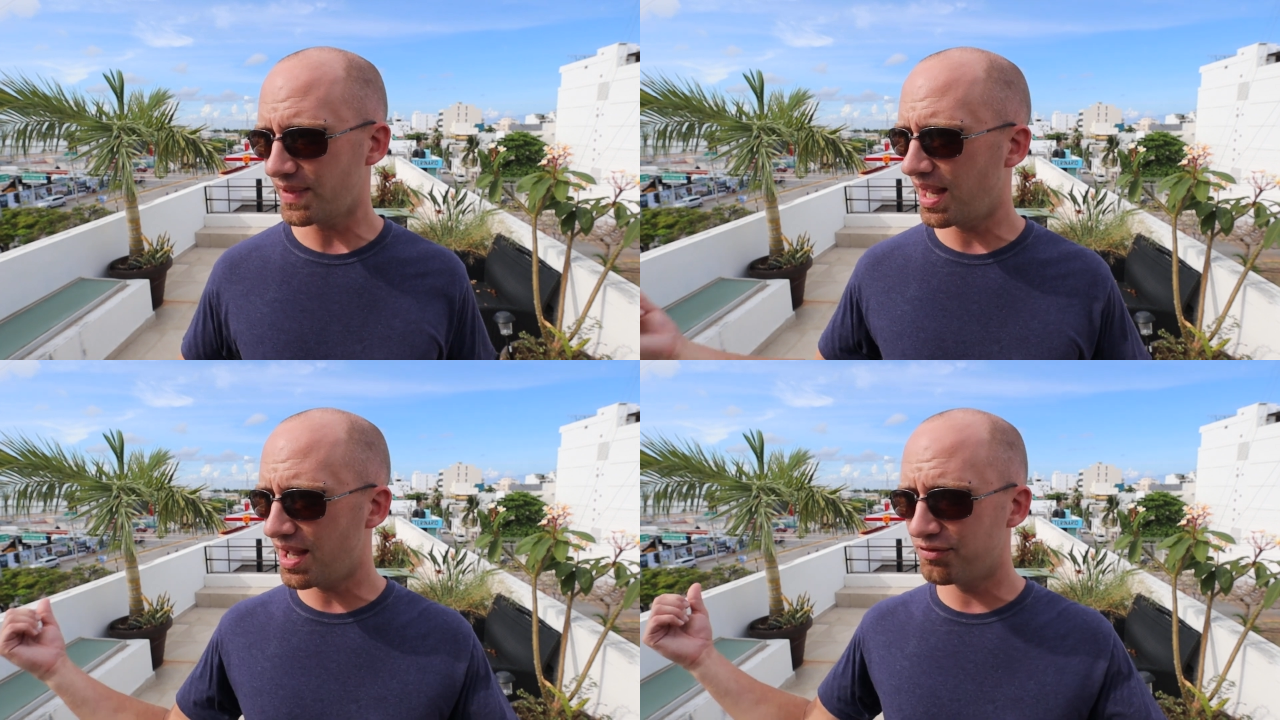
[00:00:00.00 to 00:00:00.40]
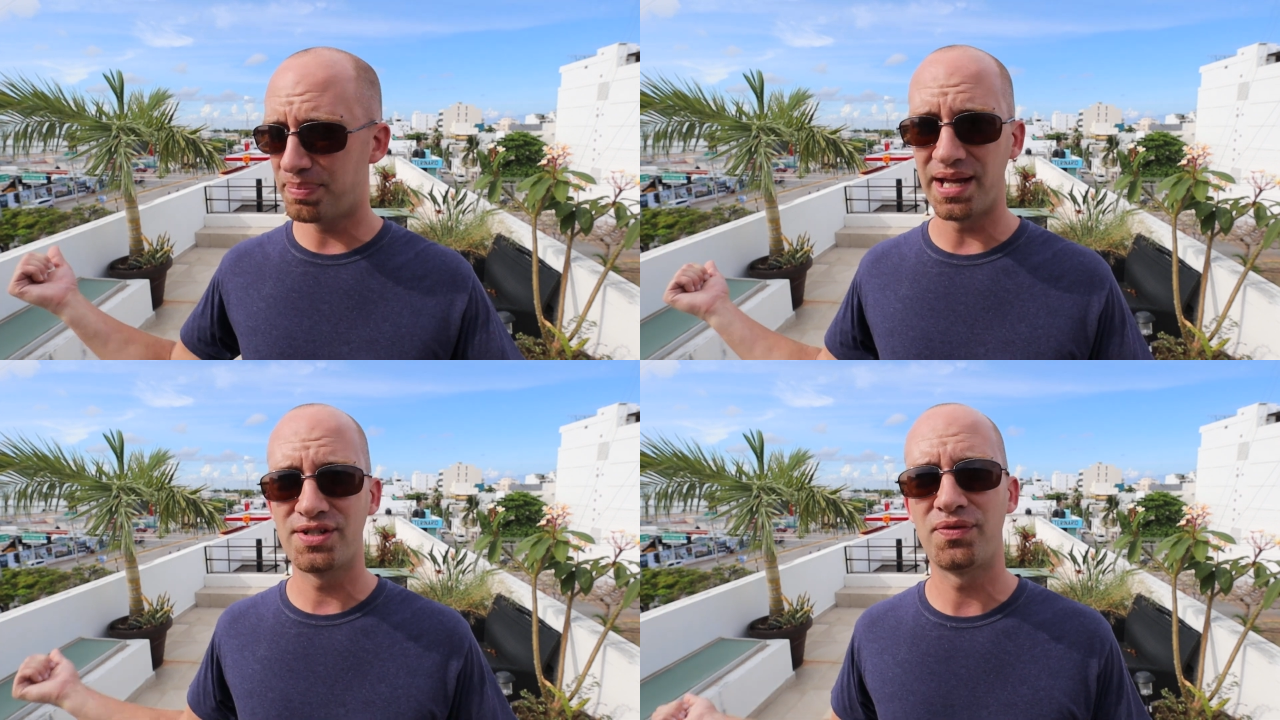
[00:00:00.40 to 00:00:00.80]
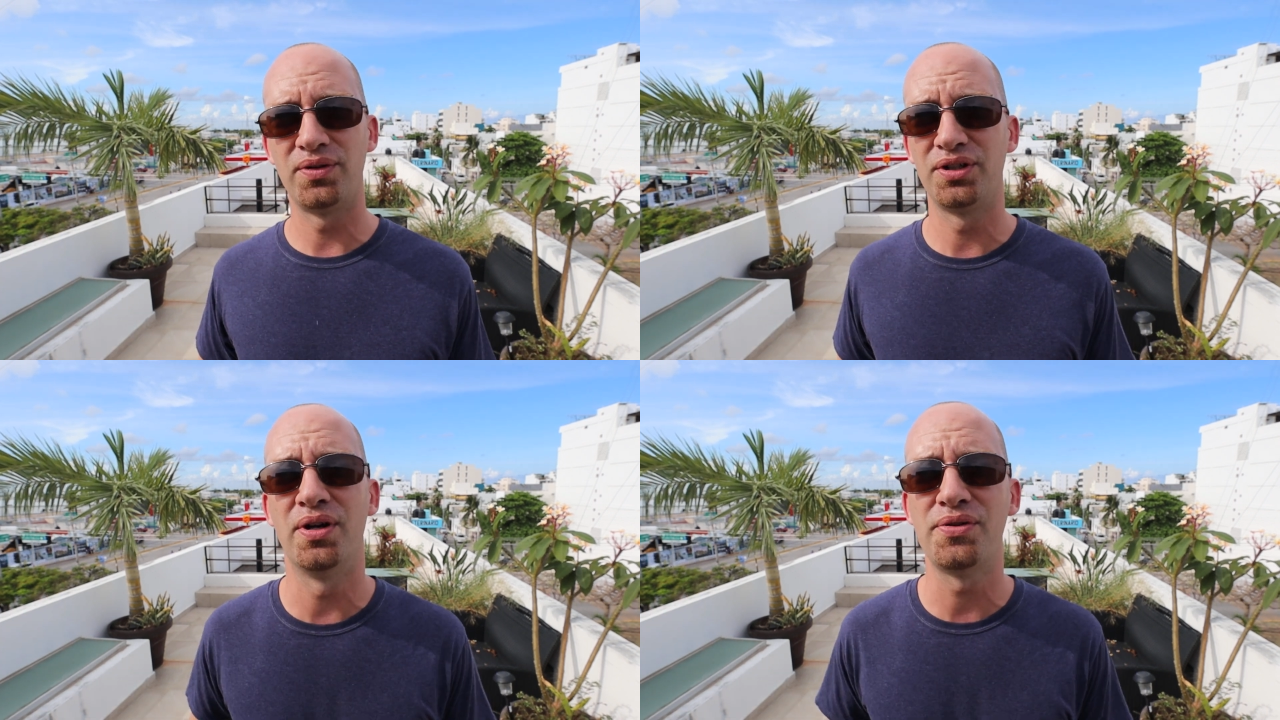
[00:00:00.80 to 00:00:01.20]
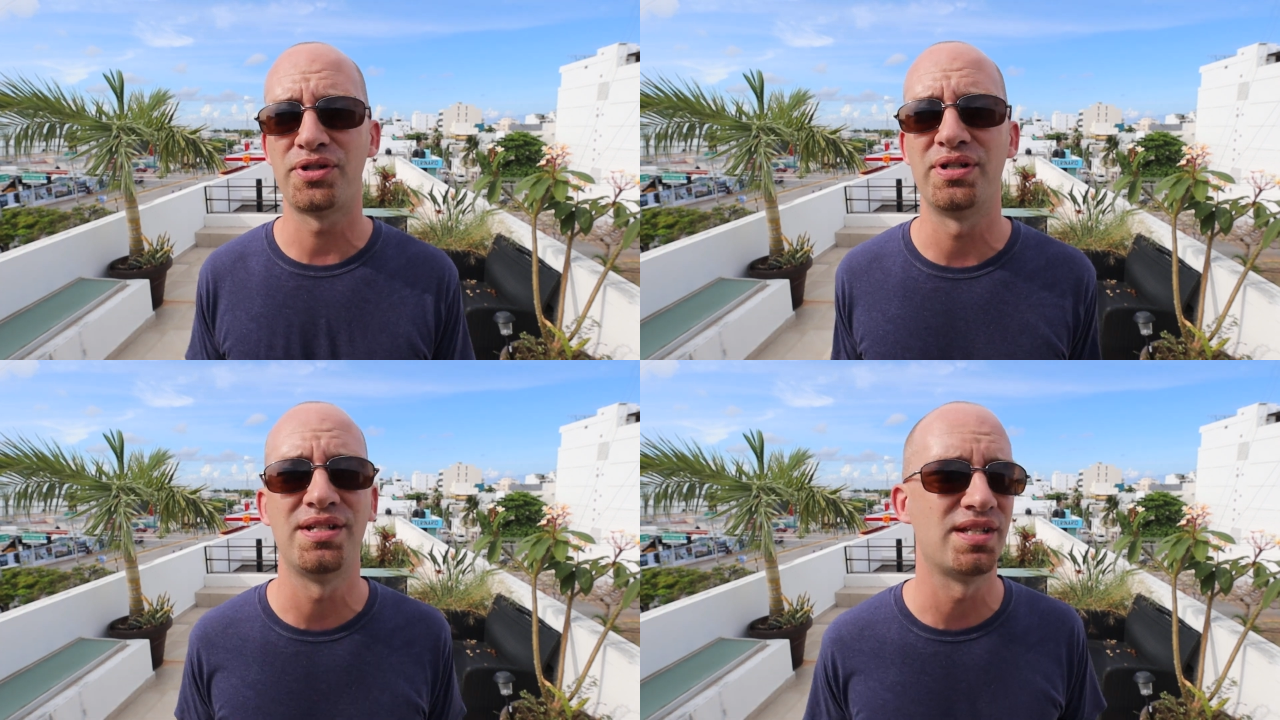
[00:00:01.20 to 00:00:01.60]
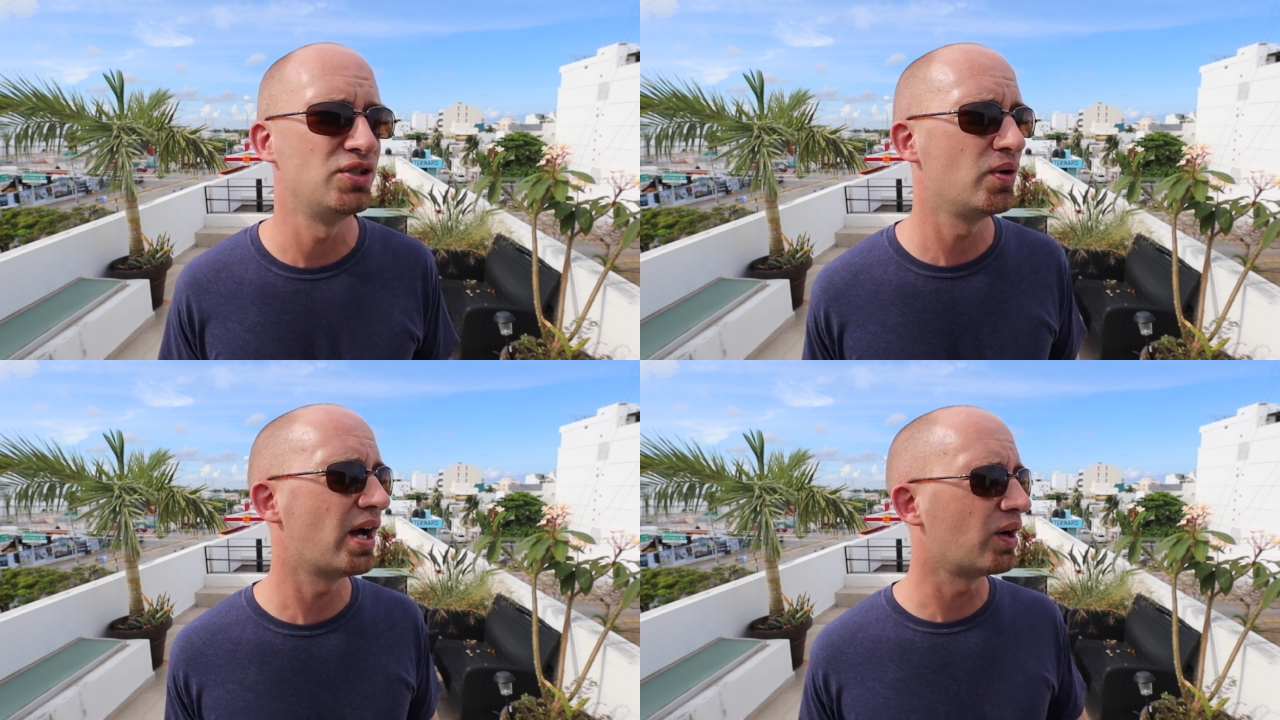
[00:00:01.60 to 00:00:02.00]
have bags full of groceries
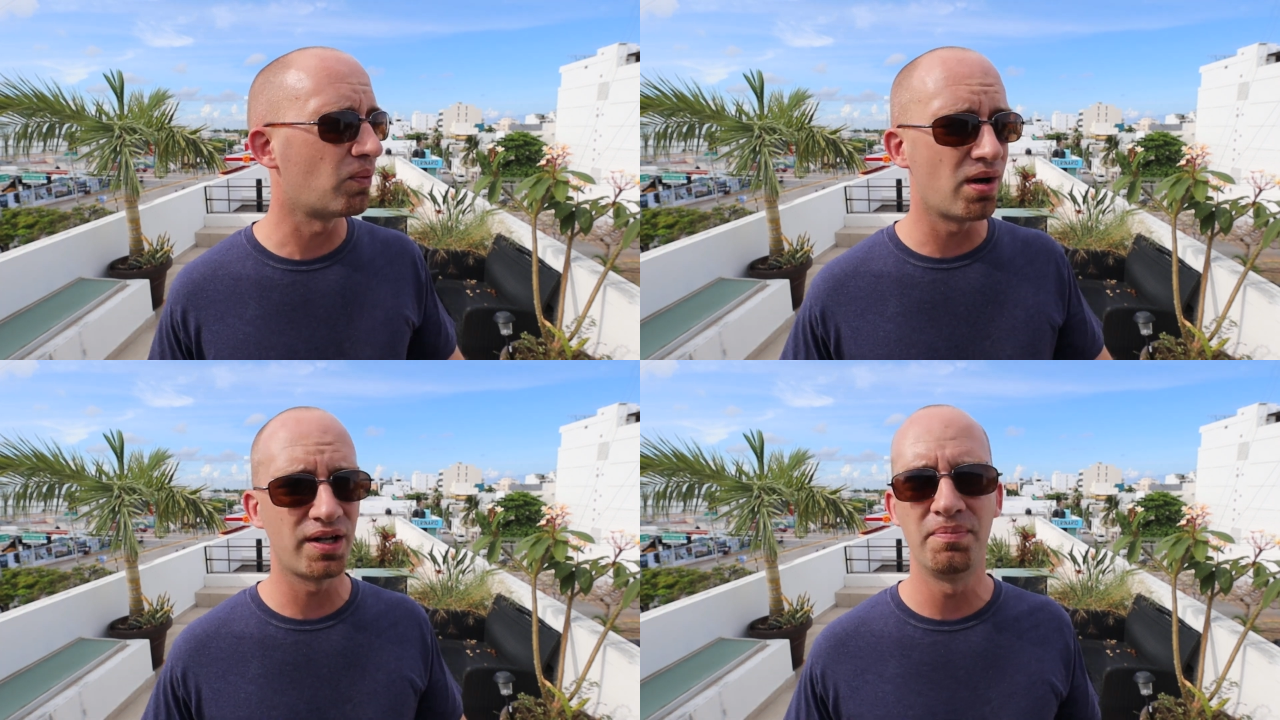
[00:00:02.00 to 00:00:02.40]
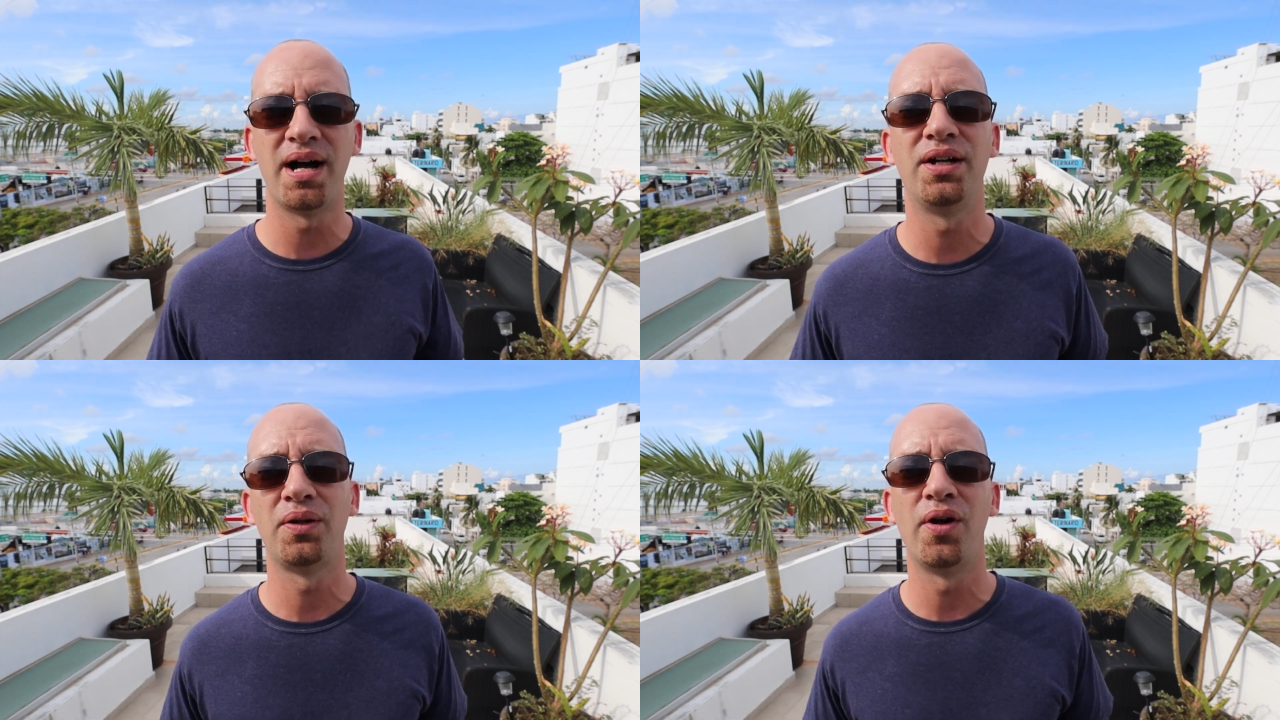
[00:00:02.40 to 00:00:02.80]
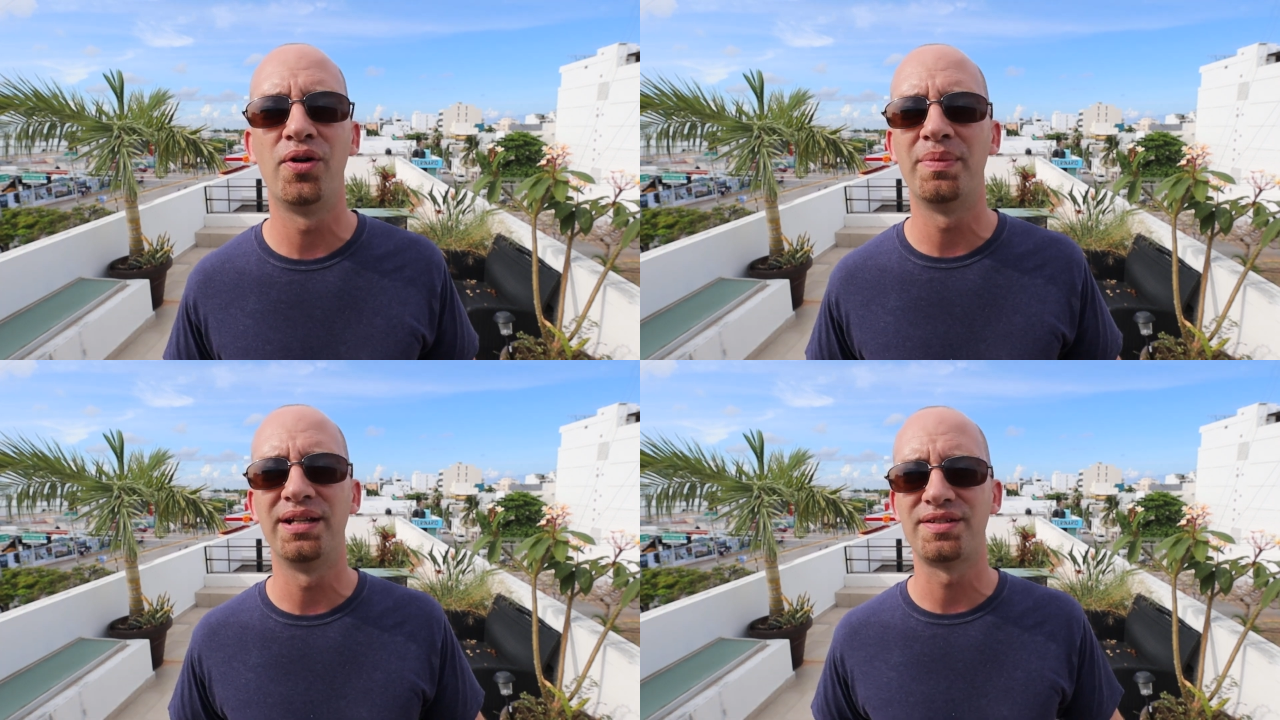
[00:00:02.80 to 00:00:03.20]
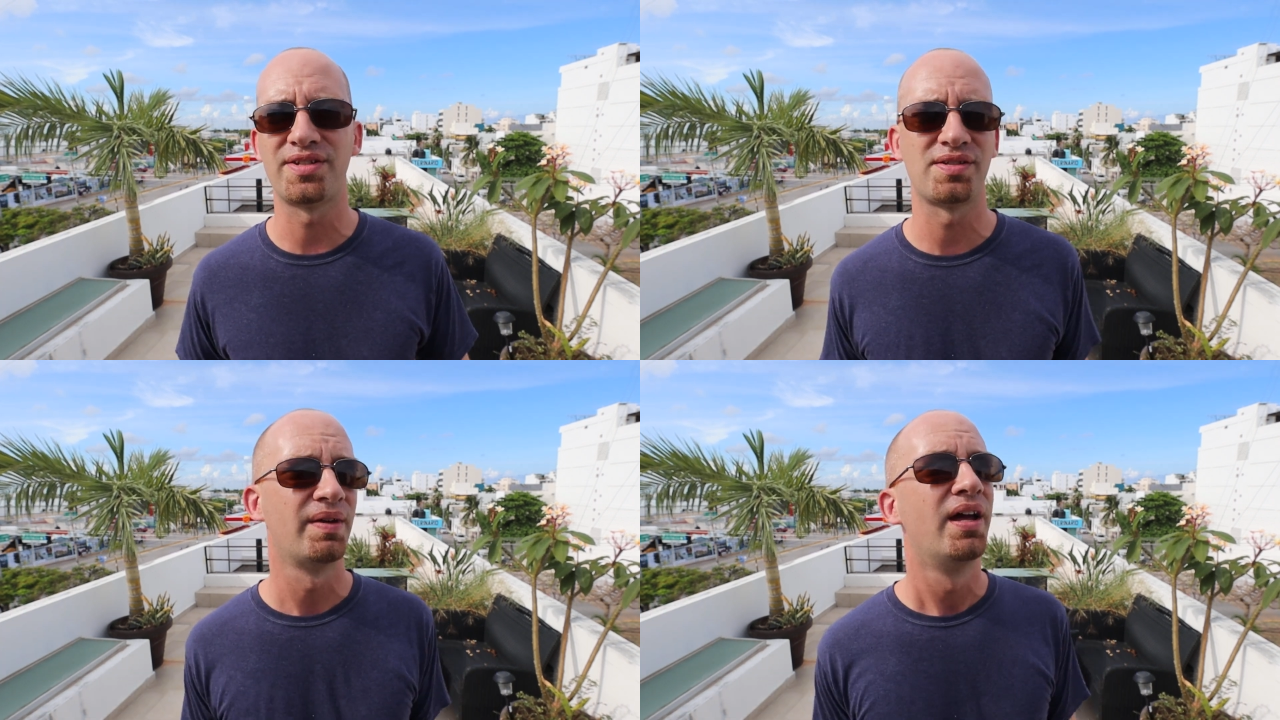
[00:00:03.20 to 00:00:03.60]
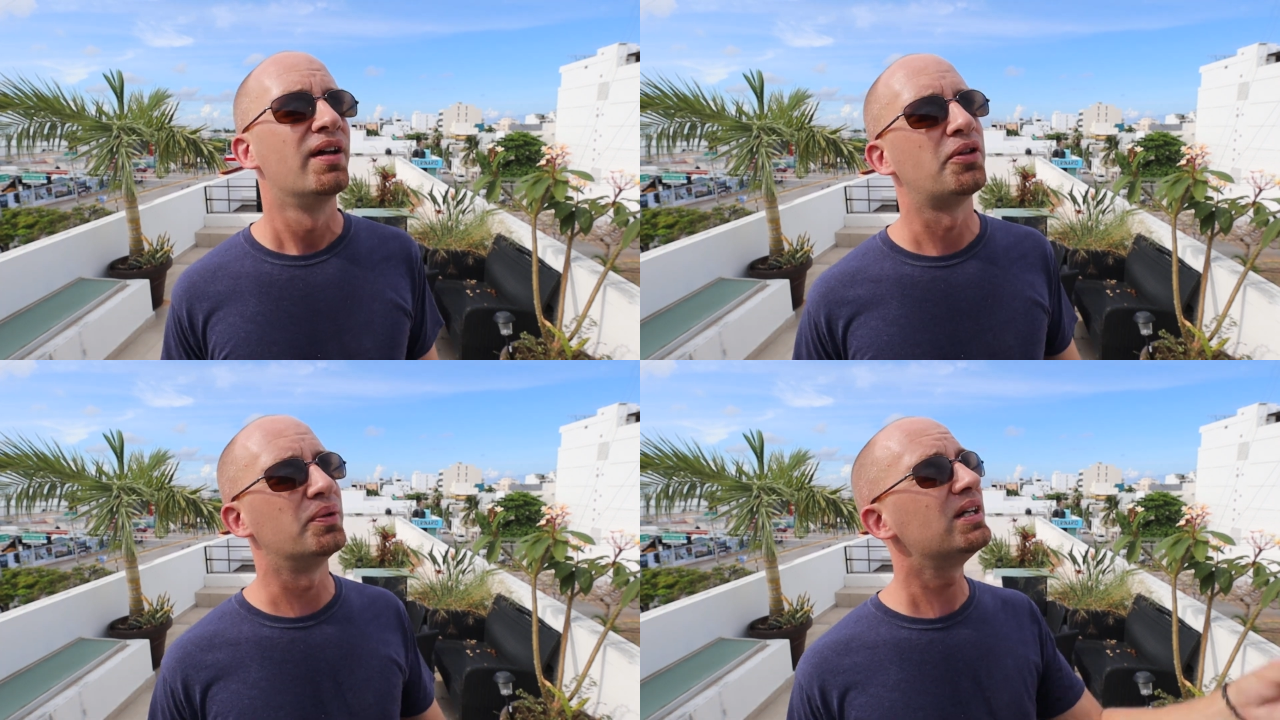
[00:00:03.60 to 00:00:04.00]
and you gotta walk a mile home and it's
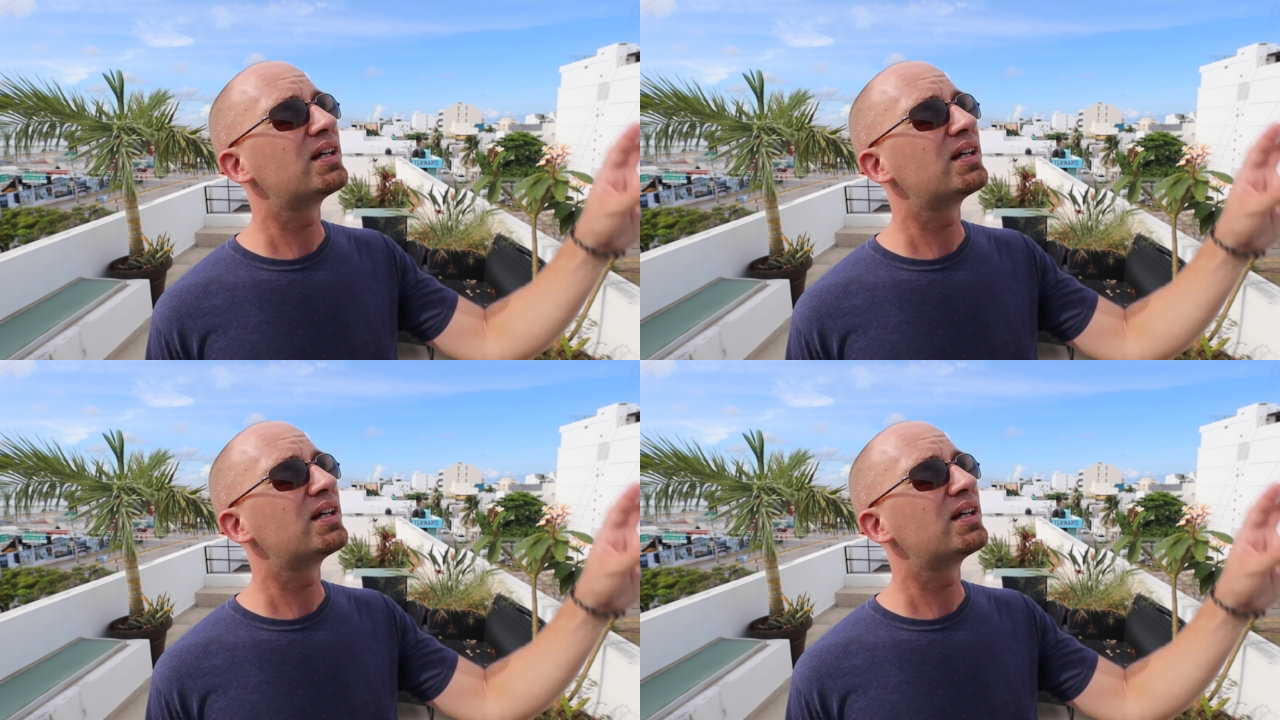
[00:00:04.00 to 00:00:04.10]
3